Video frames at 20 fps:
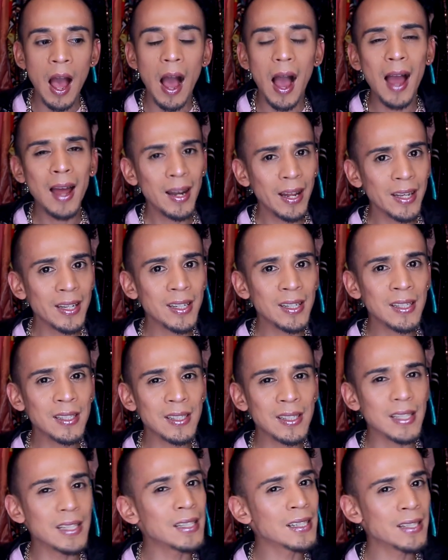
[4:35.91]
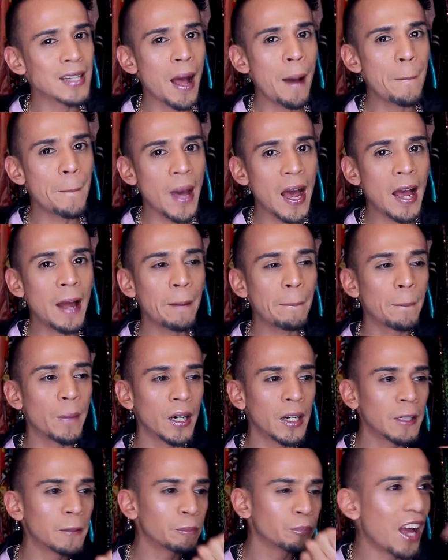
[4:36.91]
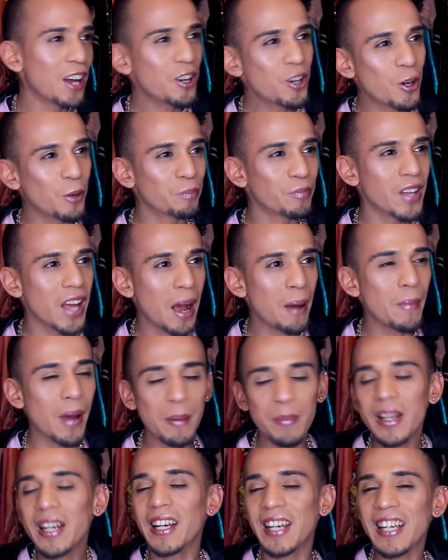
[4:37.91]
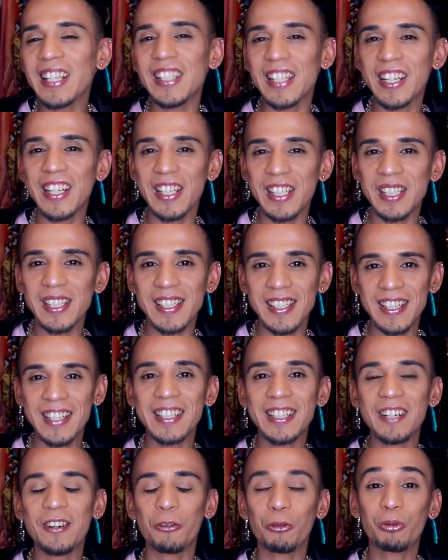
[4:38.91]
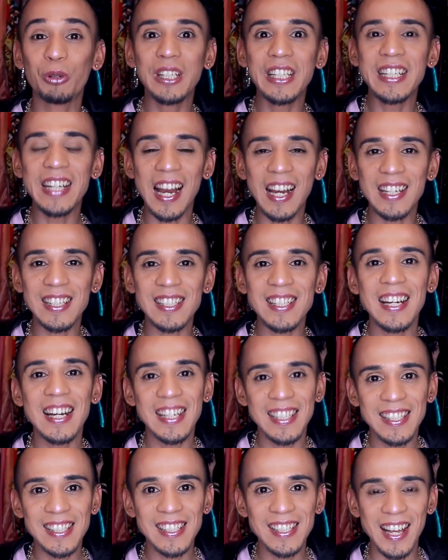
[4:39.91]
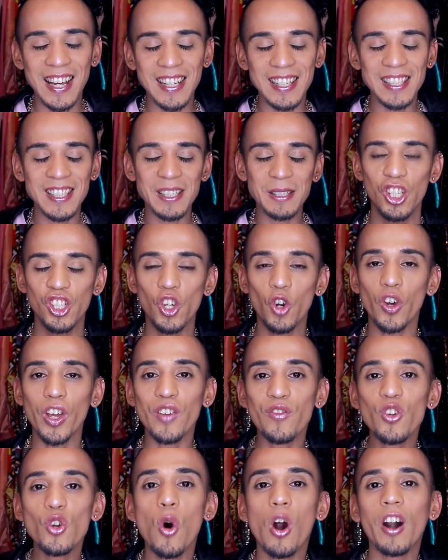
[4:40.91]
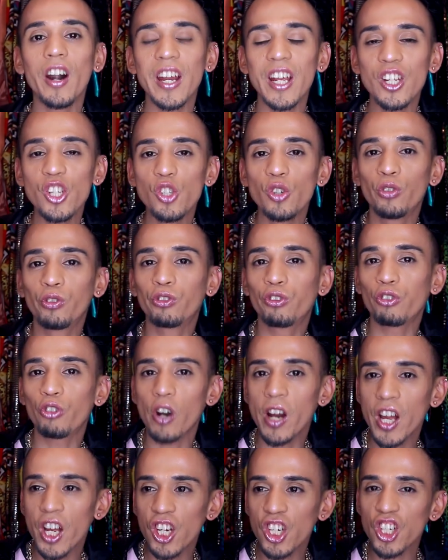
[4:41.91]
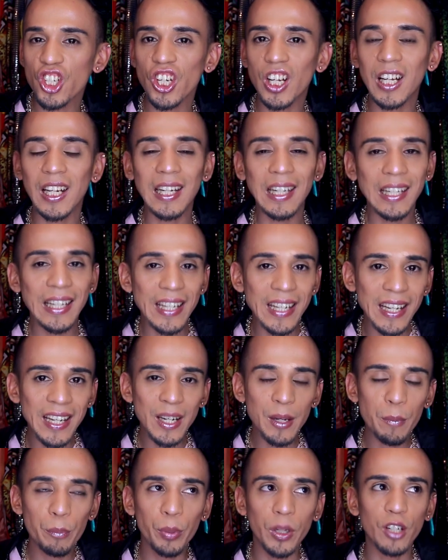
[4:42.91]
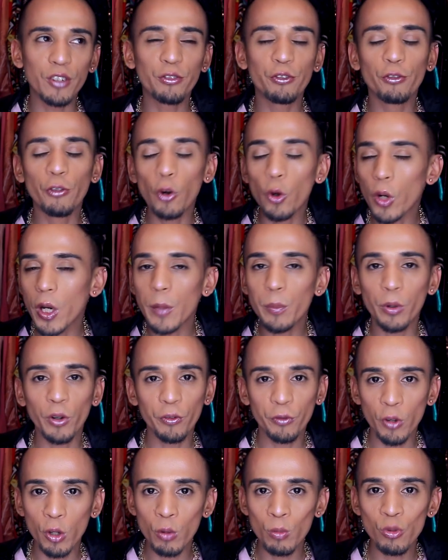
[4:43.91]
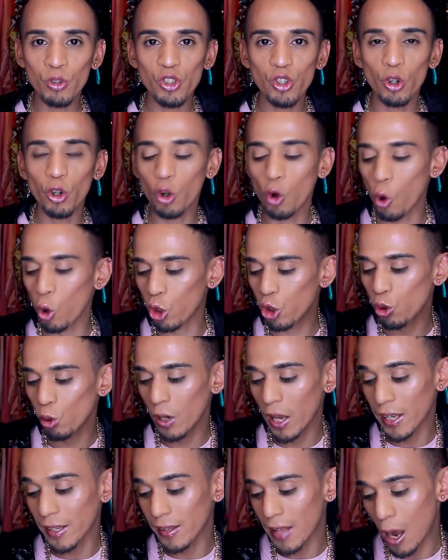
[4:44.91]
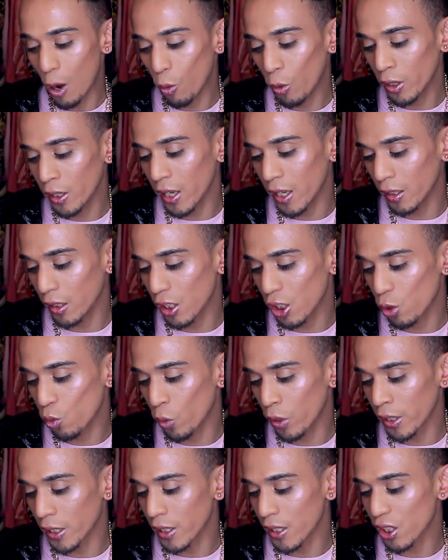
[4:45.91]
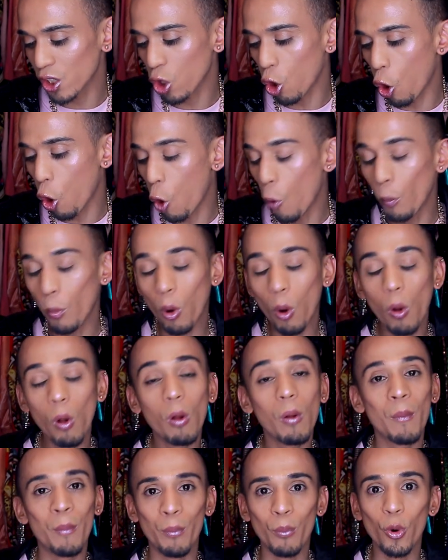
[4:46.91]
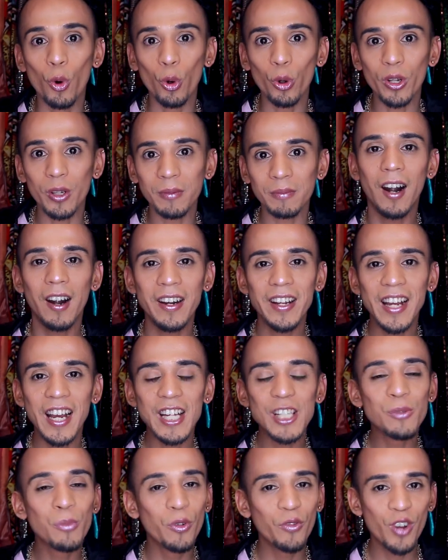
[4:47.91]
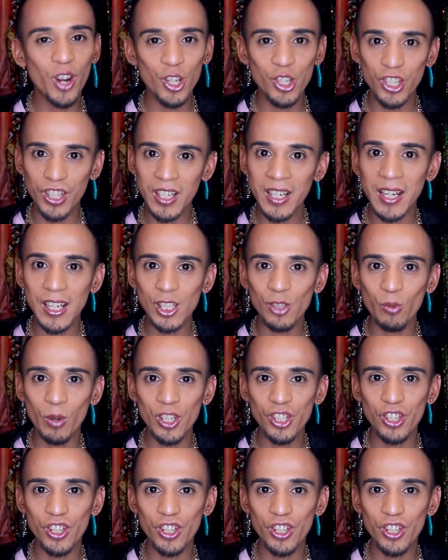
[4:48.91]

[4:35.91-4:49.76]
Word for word: I like it. It's not bad, but I don't know. I, I mean, I guess it is a, a really nice scent. So if you are into fresh, clean, but fruity perfumes, you're going to like that one. And this one is Opal Mood. All right, you guys, moving on to the next next one.